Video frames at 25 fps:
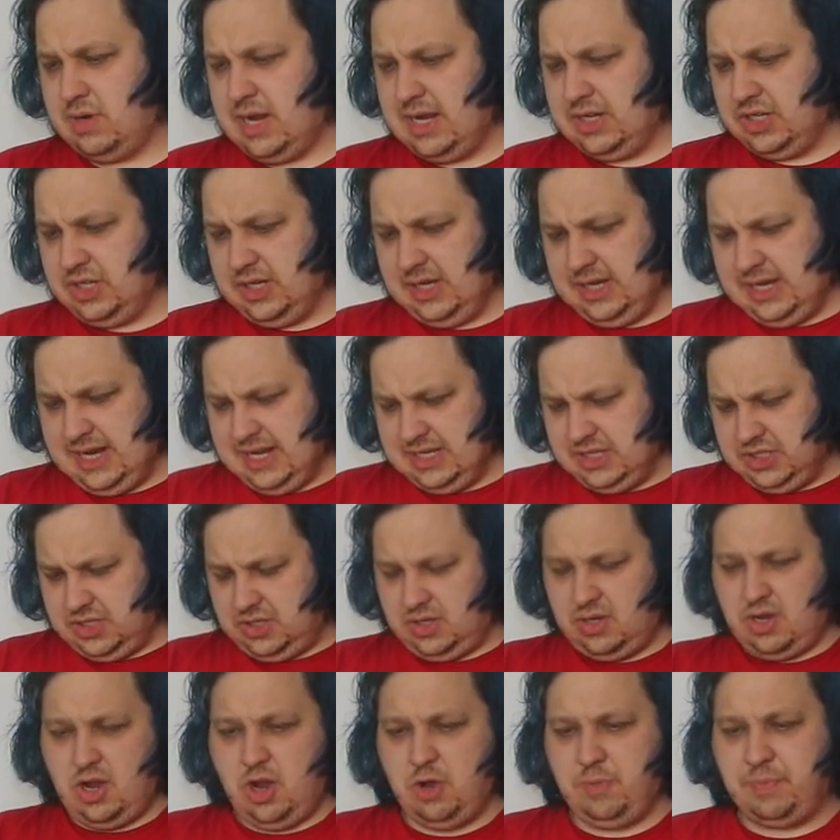actually
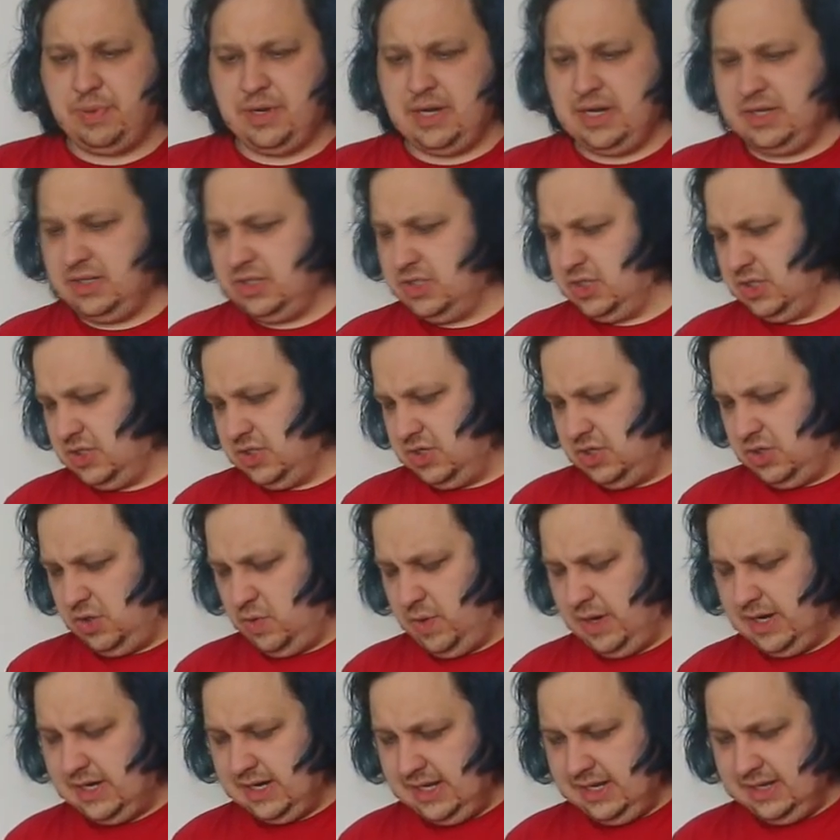let's open it just to
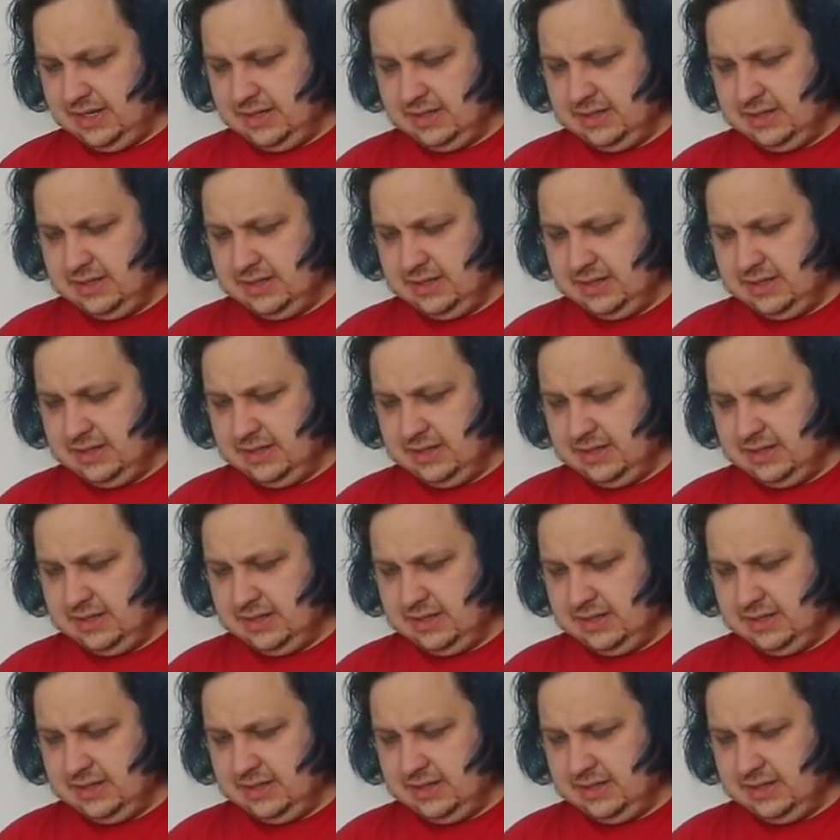quickly